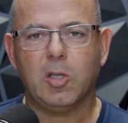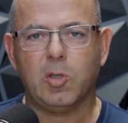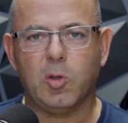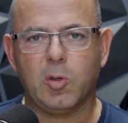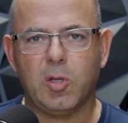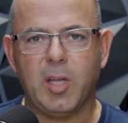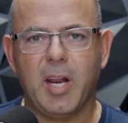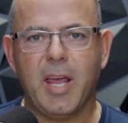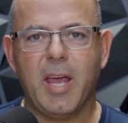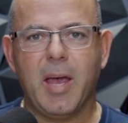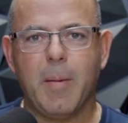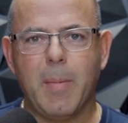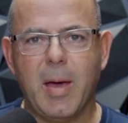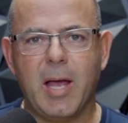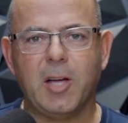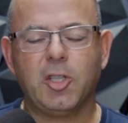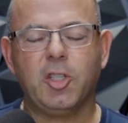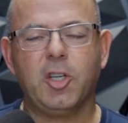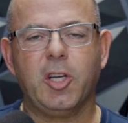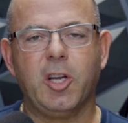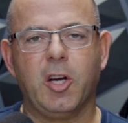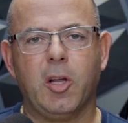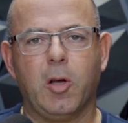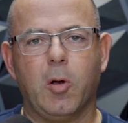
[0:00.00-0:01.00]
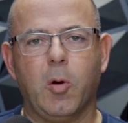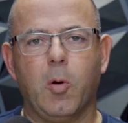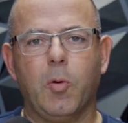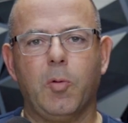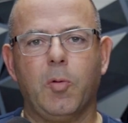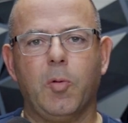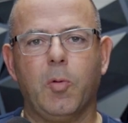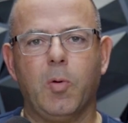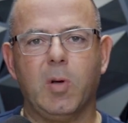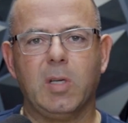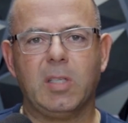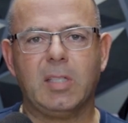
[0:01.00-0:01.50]
So today I'm actually gonna go
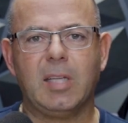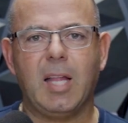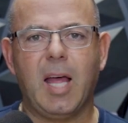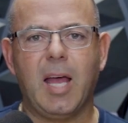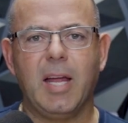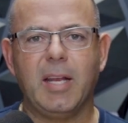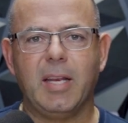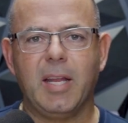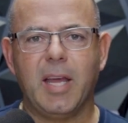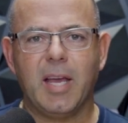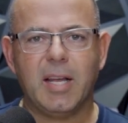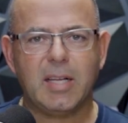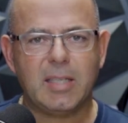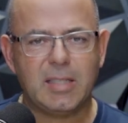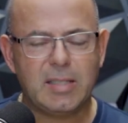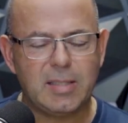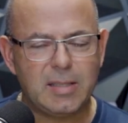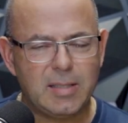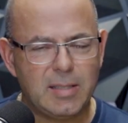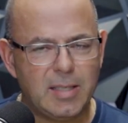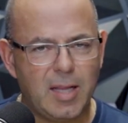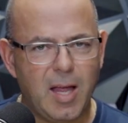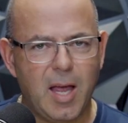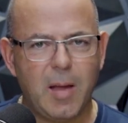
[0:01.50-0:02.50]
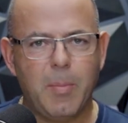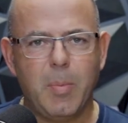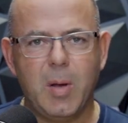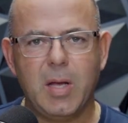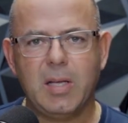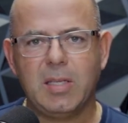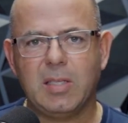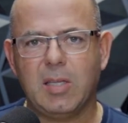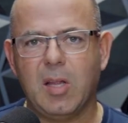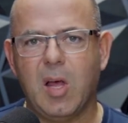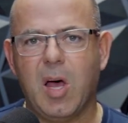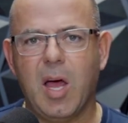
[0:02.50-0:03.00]
through a slide deck, slide
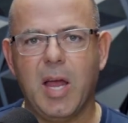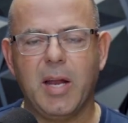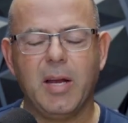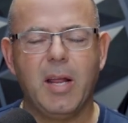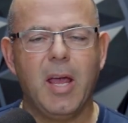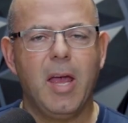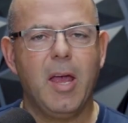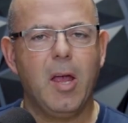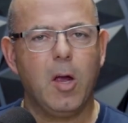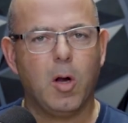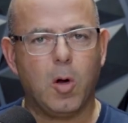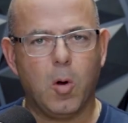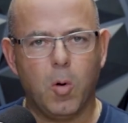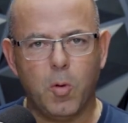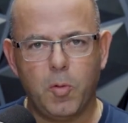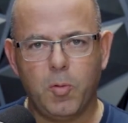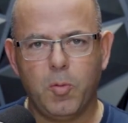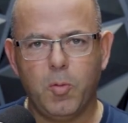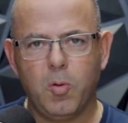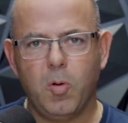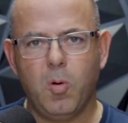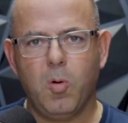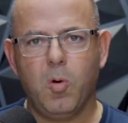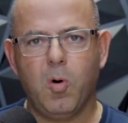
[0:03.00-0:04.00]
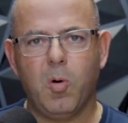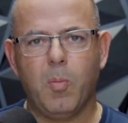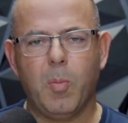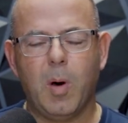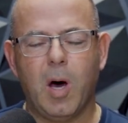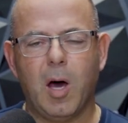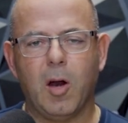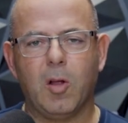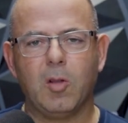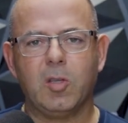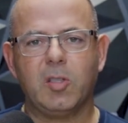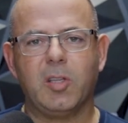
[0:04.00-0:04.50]
by slide, go through the whole
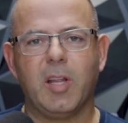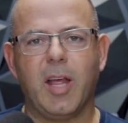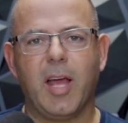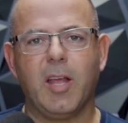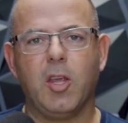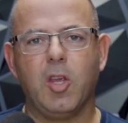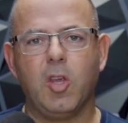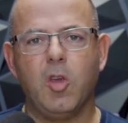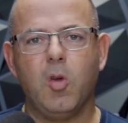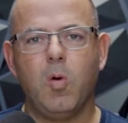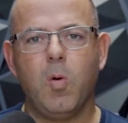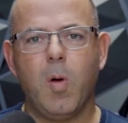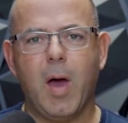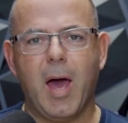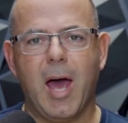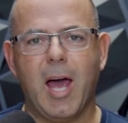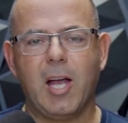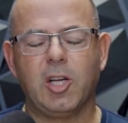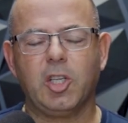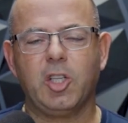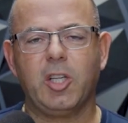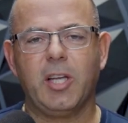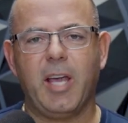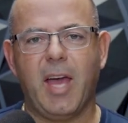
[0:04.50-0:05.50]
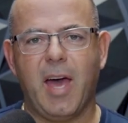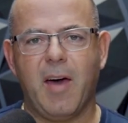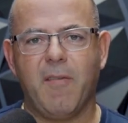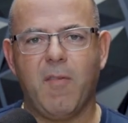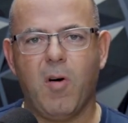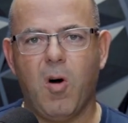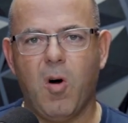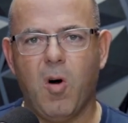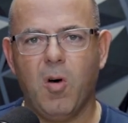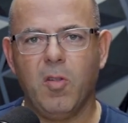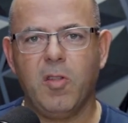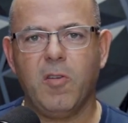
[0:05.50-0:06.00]
model so that you actually
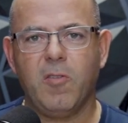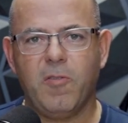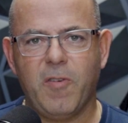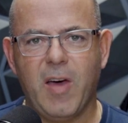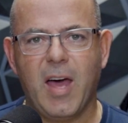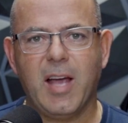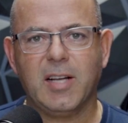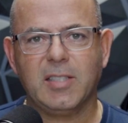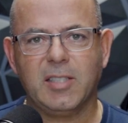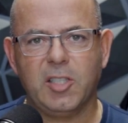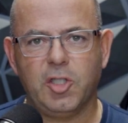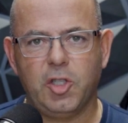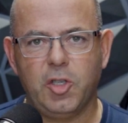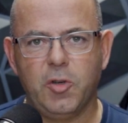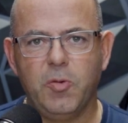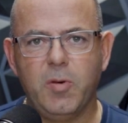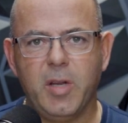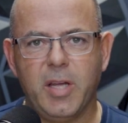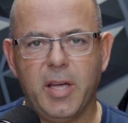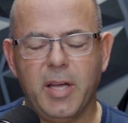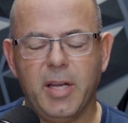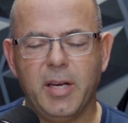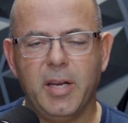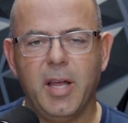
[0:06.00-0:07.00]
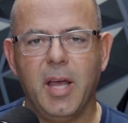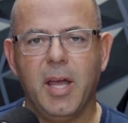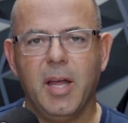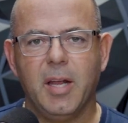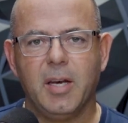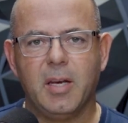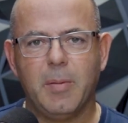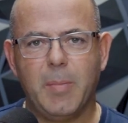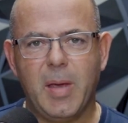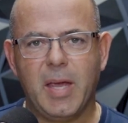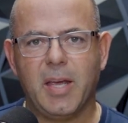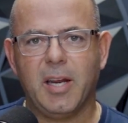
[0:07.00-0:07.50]
have all the facts that you need
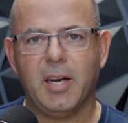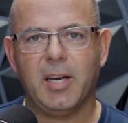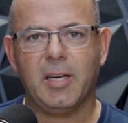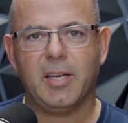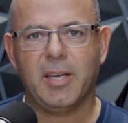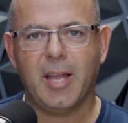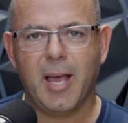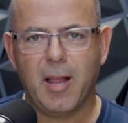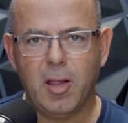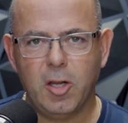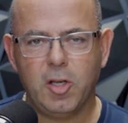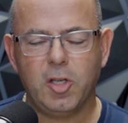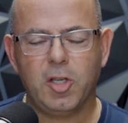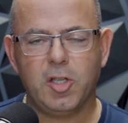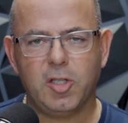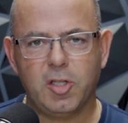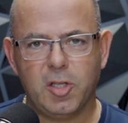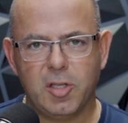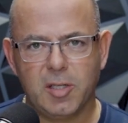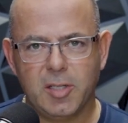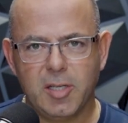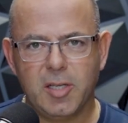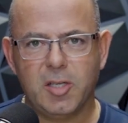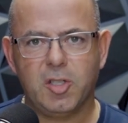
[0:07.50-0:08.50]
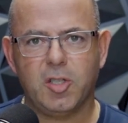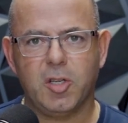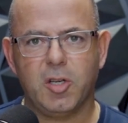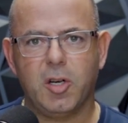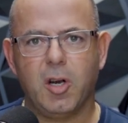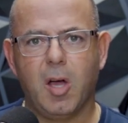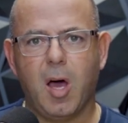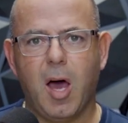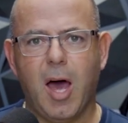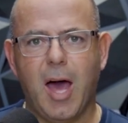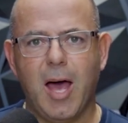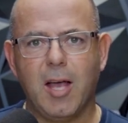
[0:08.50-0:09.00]
to make an intelligent
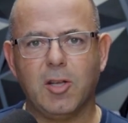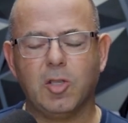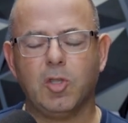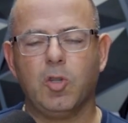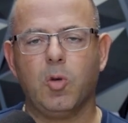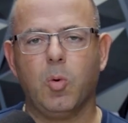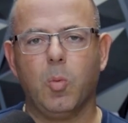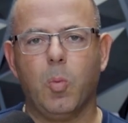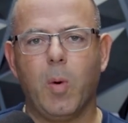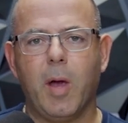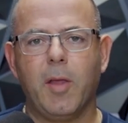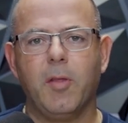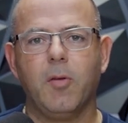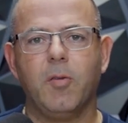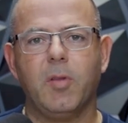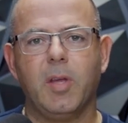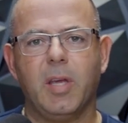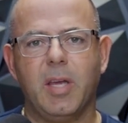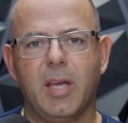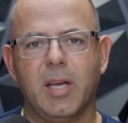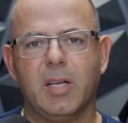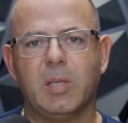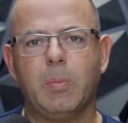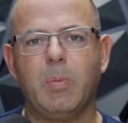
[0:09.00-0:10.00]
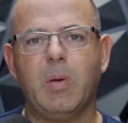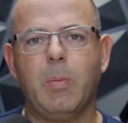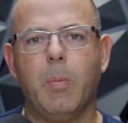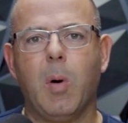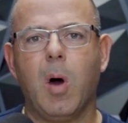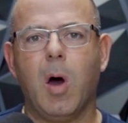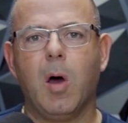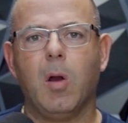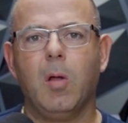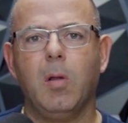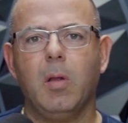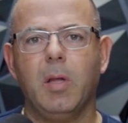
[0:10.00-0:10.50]
decision as to whether the eXp
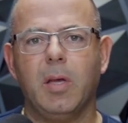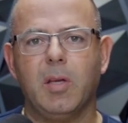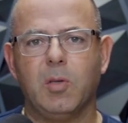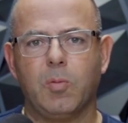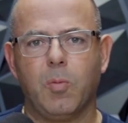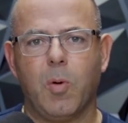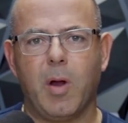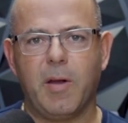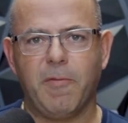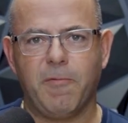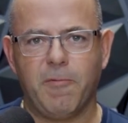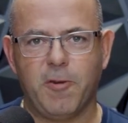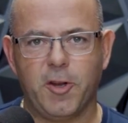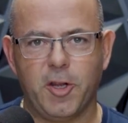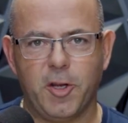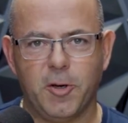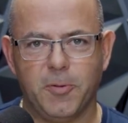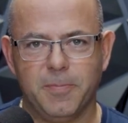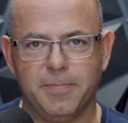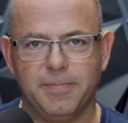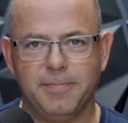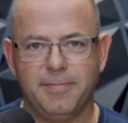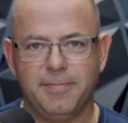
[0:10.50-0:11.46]
model is right for you.